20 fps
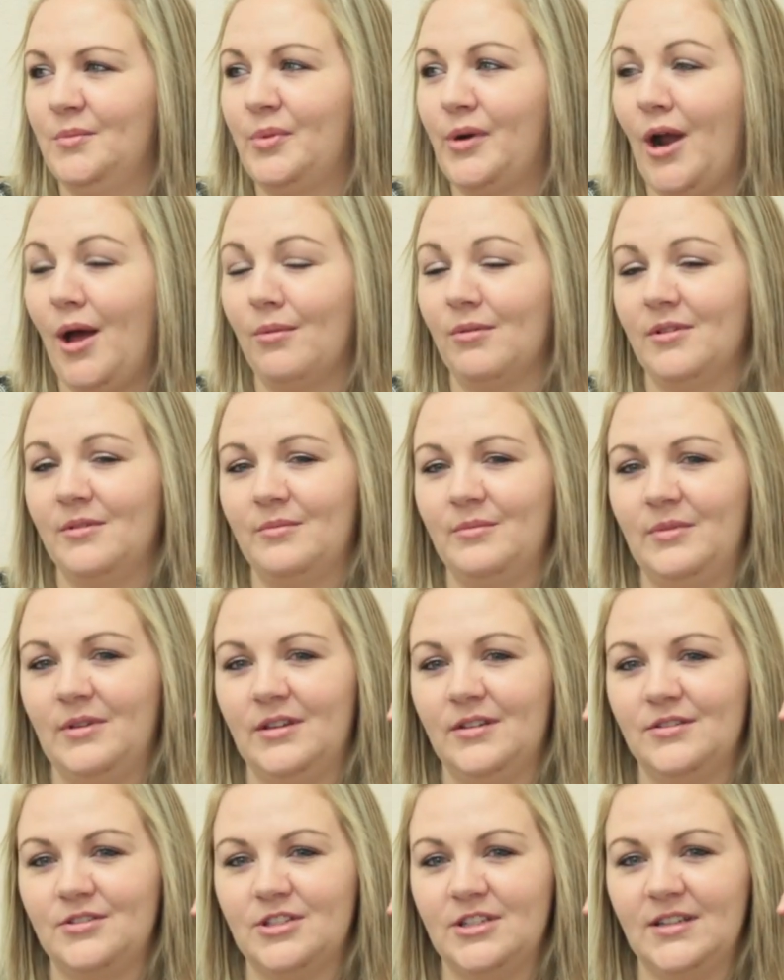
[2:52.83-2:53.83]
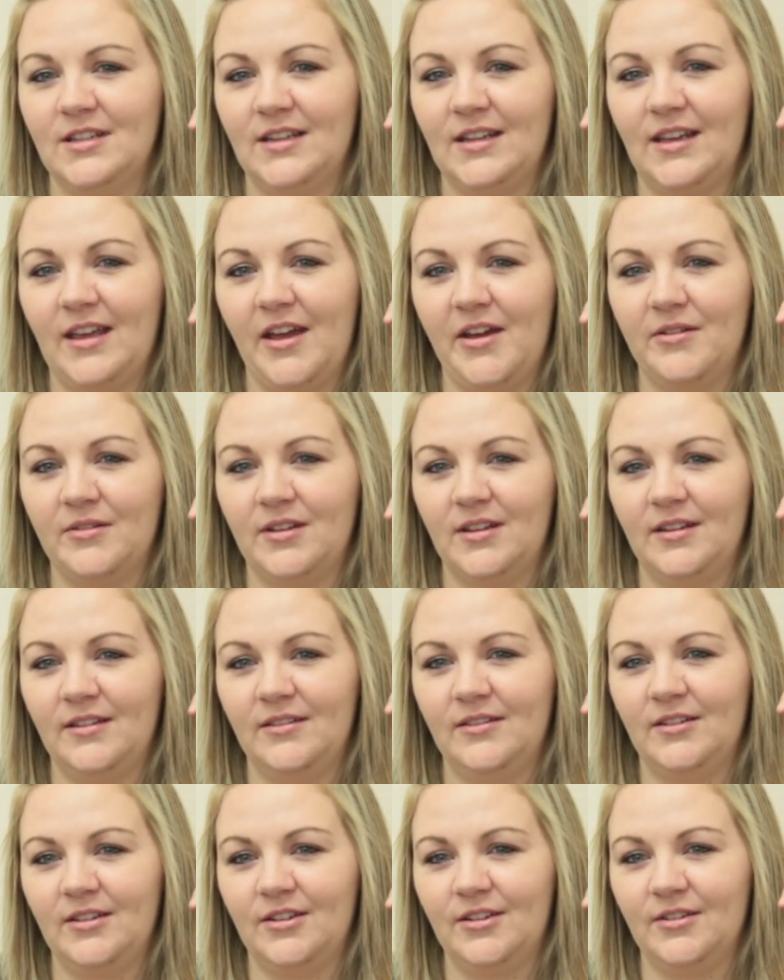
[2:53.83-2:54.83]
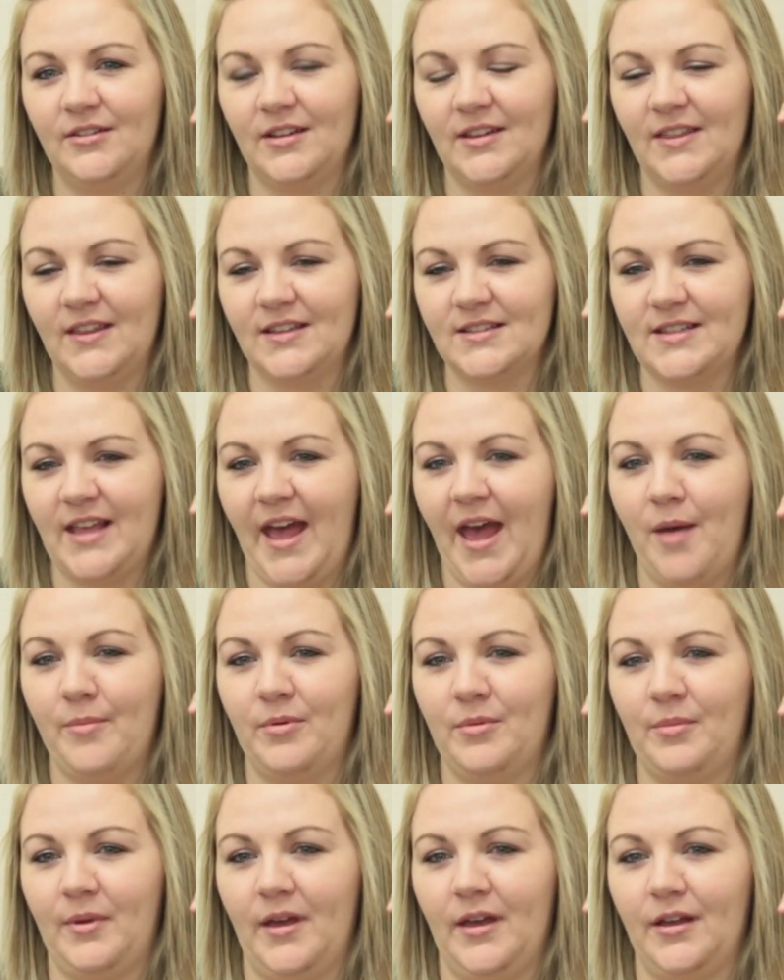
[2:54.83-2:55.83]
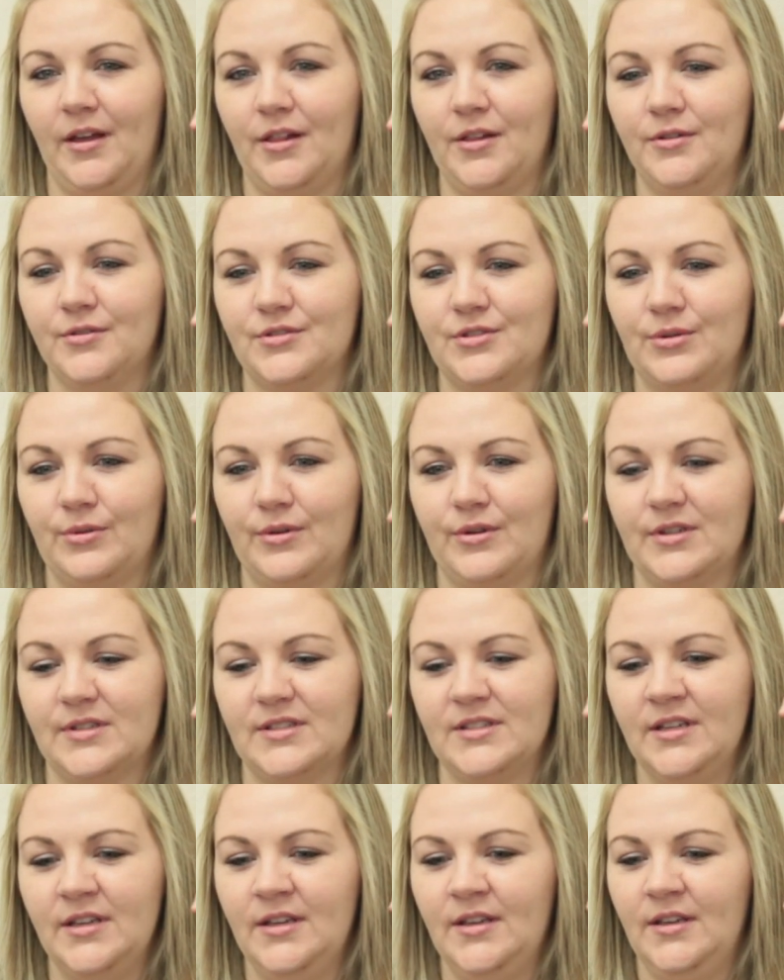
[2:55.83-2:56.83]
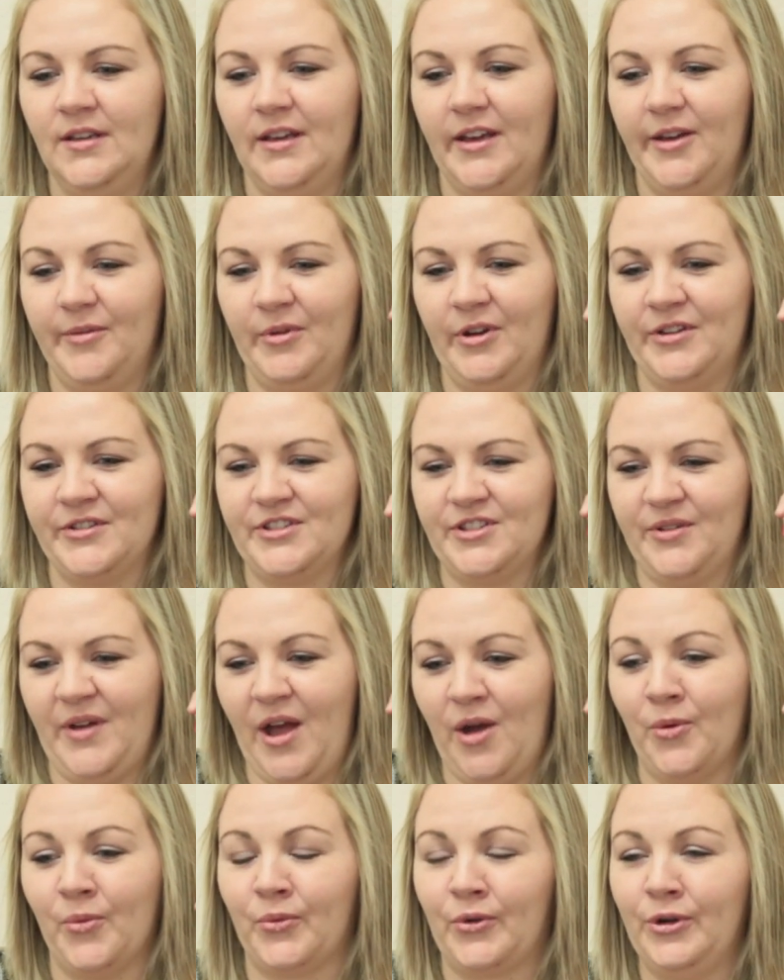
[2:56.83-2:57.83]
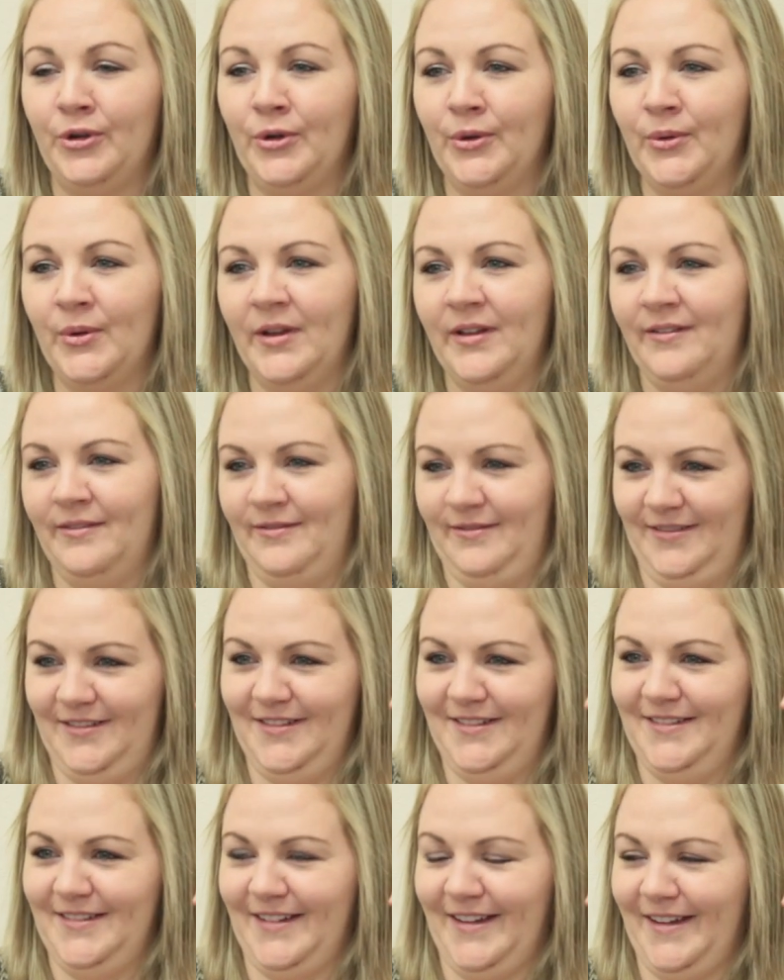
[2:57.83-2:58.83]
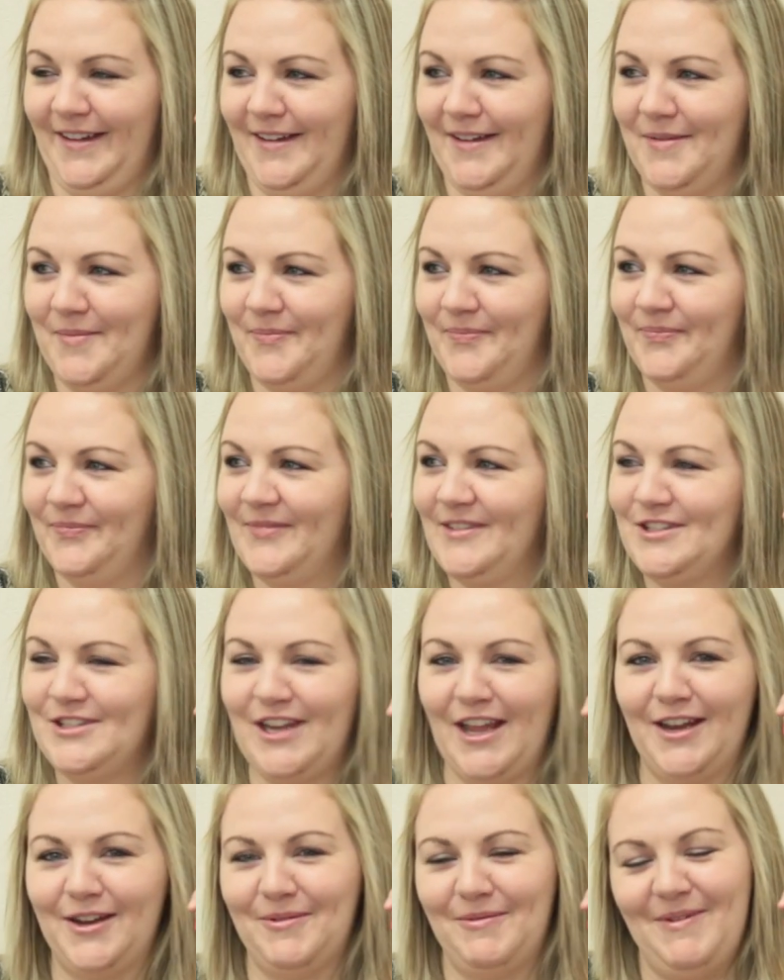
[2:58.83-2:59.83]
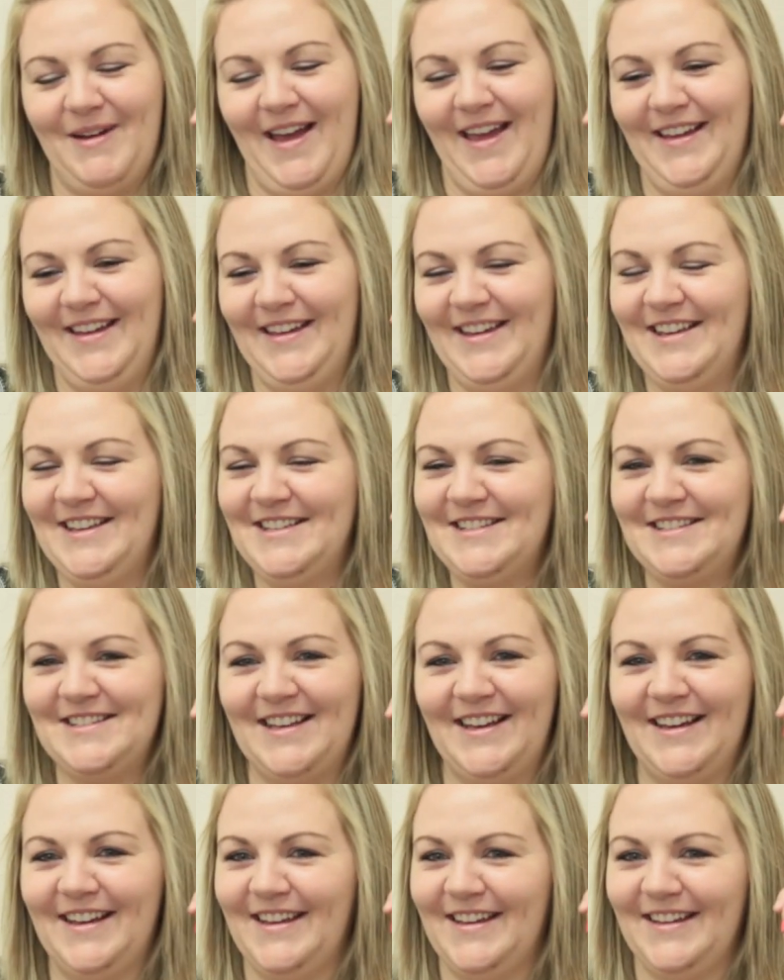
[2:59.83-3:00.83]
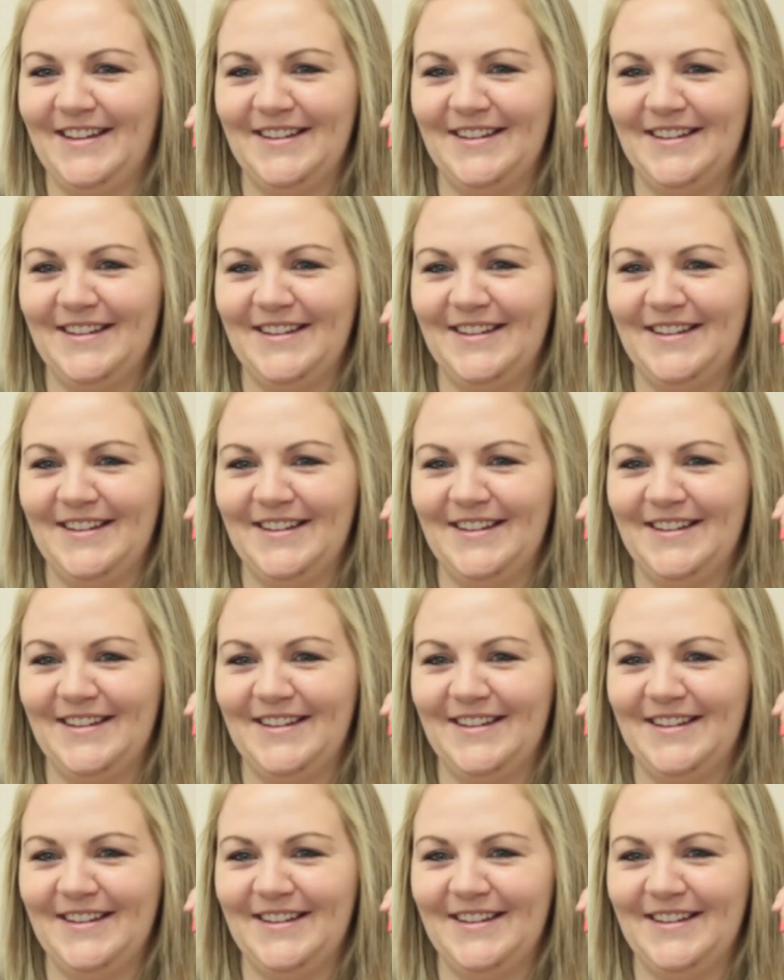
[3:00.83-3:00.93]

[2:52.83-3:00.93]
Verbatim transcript: problem in Trinity County. You know, the things that happen behind closed doors, um, and also how rude um, Shanna White is. I,